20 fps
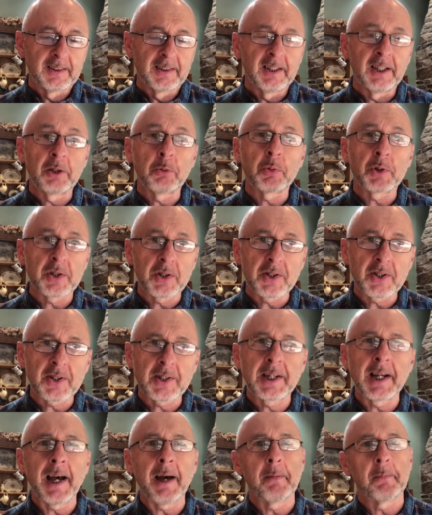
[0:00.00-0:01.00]
It was a
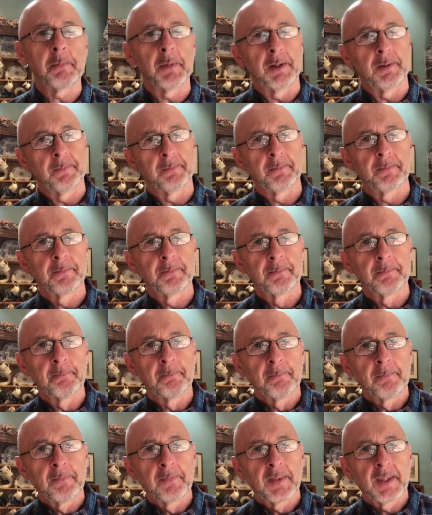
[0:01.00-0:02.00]
scam.
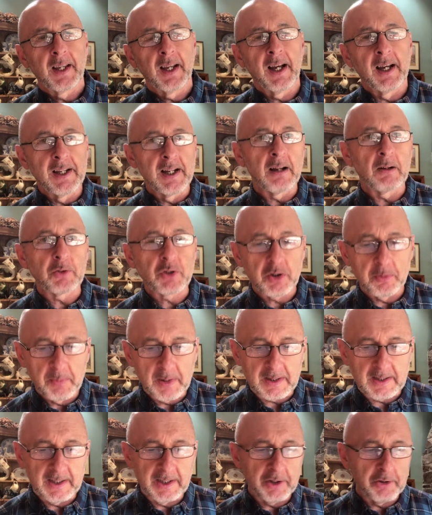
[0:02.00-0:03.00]
And
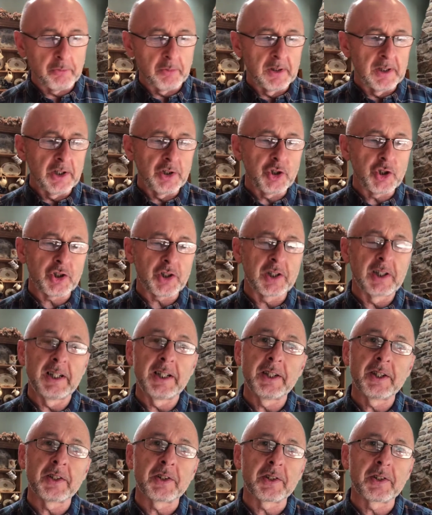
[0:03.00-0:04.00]
ultimately the religious
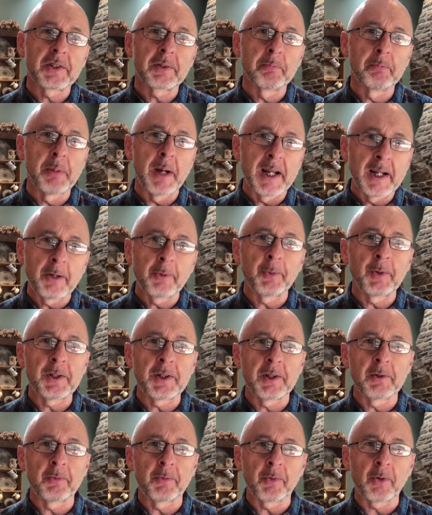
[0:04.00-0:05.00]
leaders
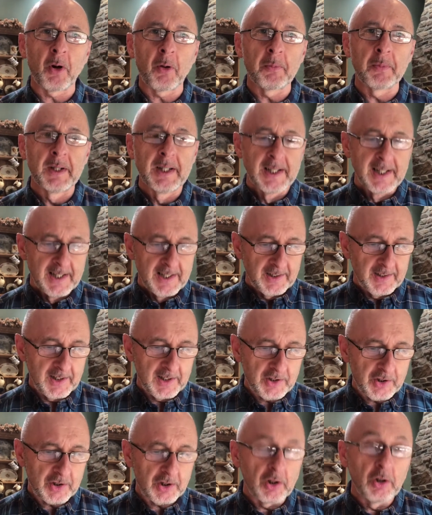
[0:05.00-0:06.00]
benefited from
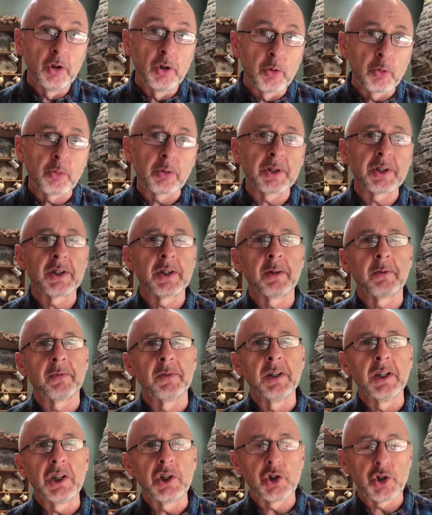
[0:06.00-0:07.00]
this lucrative
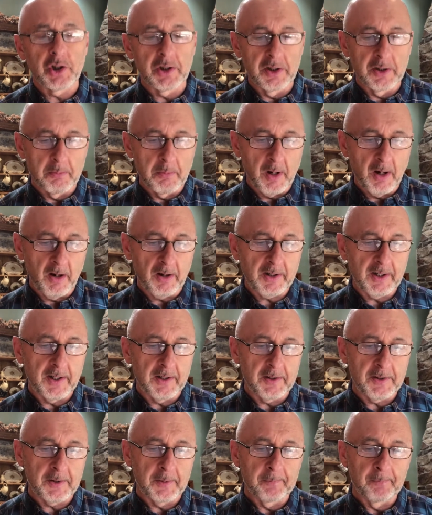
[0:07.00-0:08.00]
niche in the
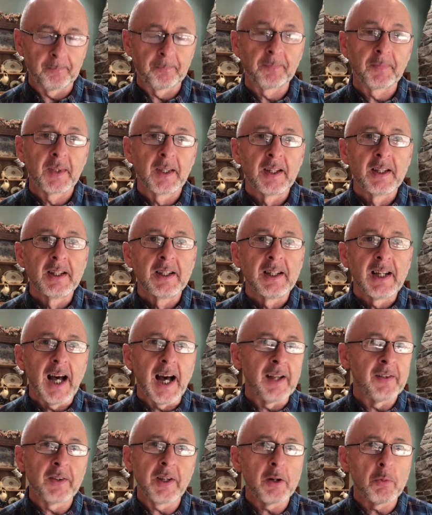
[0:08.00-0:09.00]
market.
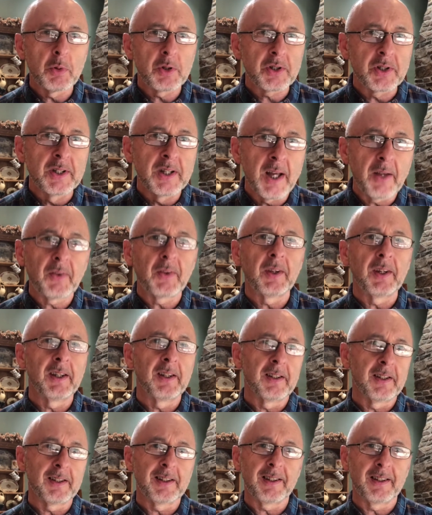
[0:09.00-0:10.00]
And there was
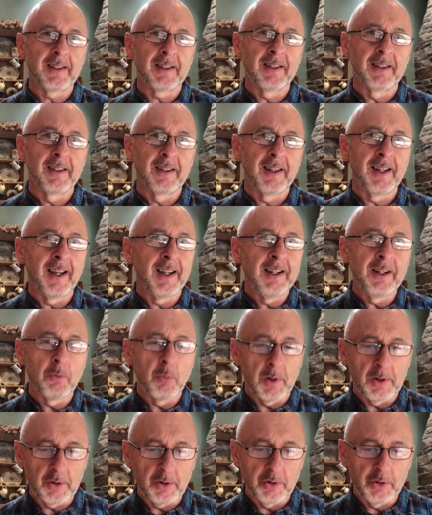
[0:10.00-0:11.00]
nothing that
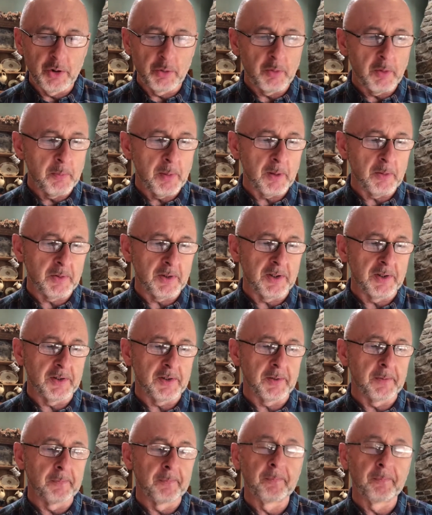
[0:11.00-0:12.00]
anyone could do about it.